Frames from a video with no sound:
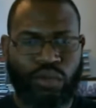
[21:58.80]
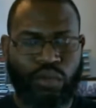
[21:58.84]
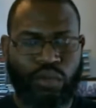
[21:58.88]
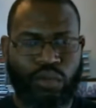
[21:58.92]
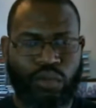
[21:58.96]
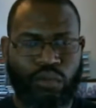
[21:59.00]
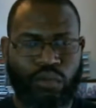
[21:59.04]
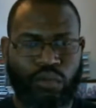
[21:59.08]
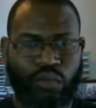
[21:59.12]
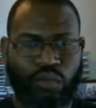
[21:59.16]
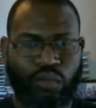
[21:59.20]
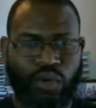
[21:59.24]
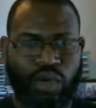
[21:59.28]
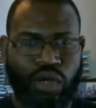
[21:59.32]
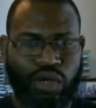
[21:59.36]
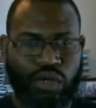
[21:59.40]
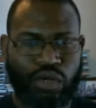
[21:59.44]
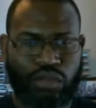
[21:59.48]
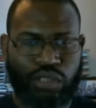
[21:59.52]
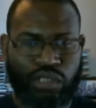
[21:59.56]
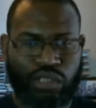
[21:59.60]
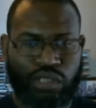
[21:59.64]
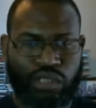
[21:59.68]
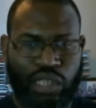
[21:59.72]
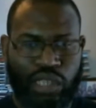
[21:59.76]
Well,
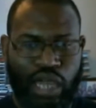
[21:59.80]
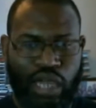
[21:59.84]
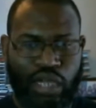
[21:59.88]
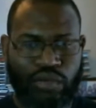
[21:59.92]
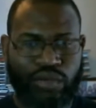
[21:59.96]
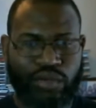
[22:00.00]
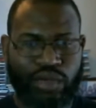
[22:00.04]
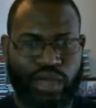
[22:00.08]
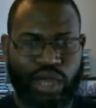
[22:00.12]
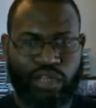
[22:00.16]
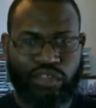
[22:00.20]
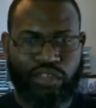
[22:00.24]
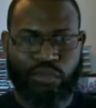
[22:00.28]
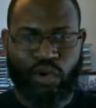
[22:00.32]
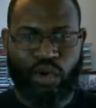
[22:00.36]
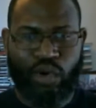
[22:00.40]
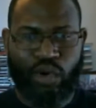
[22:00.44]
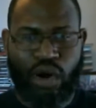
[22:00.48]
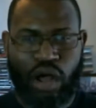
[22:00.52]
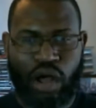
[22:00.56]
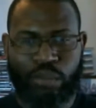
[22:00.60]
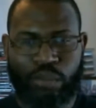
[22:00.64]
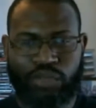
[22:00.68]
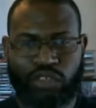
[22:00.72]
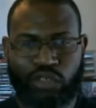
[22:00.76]
that creates more
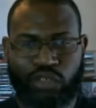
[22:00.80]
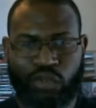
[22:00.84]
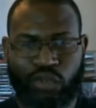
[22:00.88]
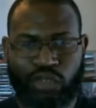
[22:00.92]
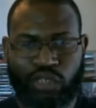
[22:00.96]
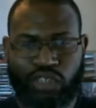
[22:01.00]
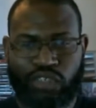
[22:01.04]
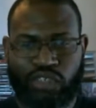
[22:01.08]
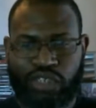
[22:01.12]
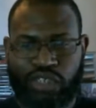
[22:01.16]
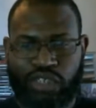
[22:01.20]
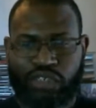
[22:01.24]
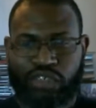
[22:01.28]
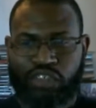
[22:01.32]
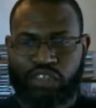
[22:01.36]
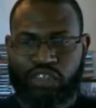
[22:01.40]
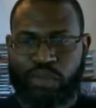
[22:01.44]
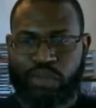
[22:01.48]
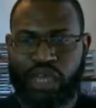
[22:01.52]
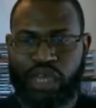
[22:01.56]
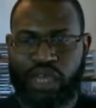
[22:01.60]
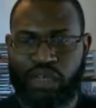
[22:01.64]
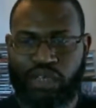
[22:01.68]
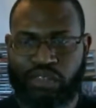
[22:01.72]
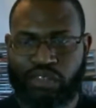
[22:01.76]
opportunities in the
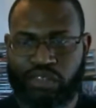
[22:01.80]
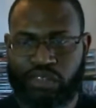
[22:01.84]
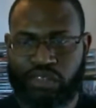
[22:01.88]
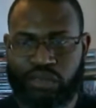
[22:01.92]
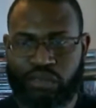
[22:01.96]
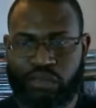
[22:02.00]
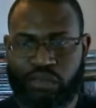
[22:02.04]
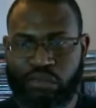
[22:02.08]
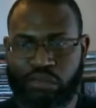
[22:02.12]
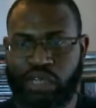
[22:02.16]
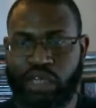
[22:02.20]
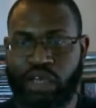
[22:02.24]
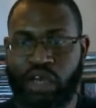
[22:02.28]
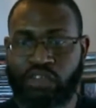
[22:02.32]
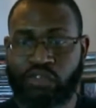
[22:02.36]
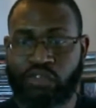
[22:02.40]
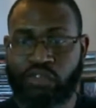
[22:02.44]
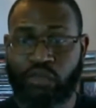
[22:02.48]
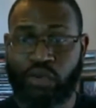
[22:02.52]
space because what